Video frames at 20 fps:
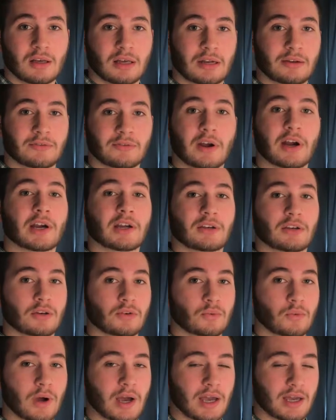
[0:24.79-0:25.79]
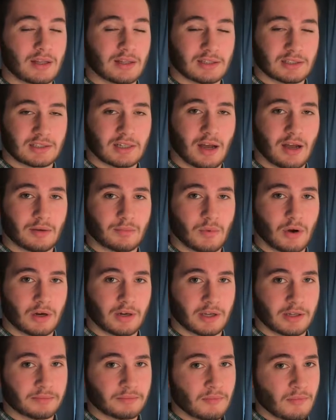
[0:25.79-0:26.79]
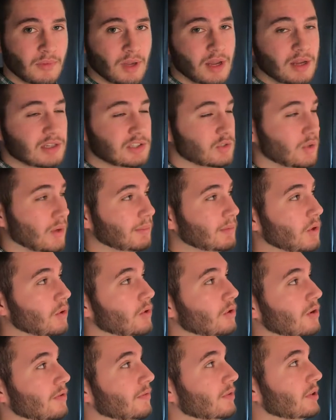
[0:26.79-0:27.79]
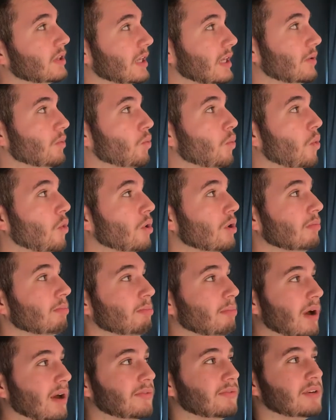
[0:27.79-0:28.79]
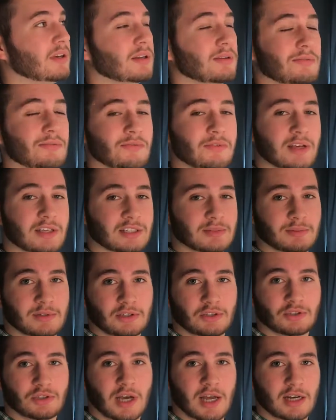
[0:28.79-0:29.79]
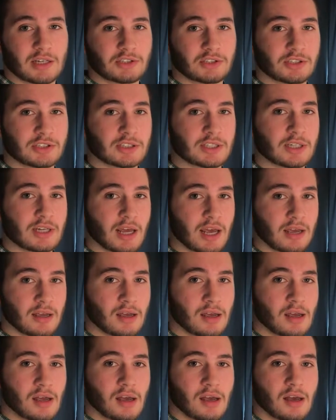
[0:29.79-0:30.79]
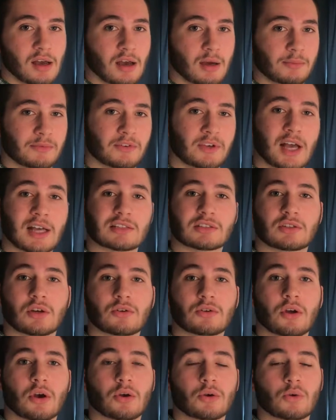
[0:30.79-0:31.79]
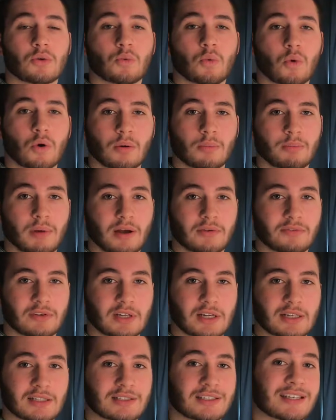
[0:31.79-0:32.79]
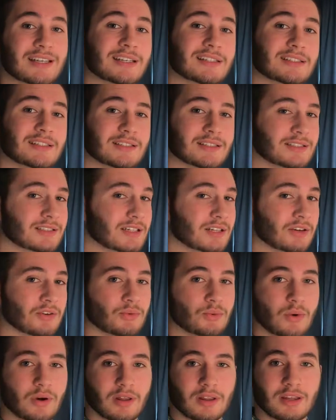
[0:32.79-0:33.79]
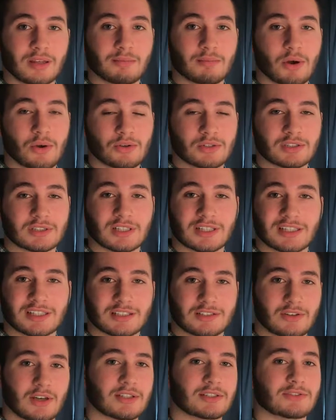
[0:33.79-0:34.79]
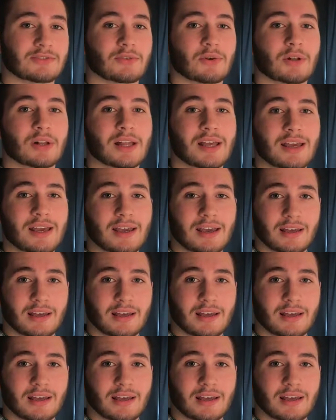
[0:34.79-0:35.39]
in a very good way in the stock market. So I'm going over the Warren Buffett investment strategy today. If you guys don't know who Warren Buffett is, he is considered one of the most successful